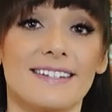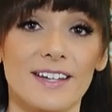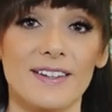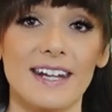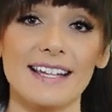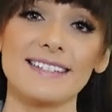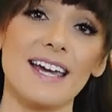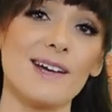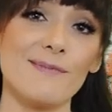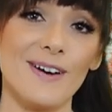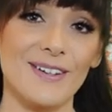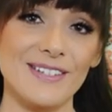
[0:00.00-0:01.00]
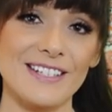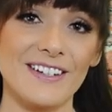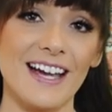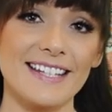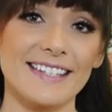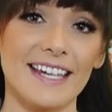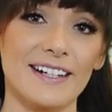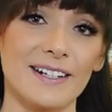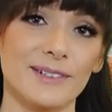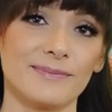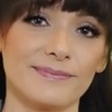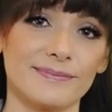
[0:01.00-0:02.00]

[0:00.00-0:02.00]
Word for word: Until the next time, I'll see you guys later.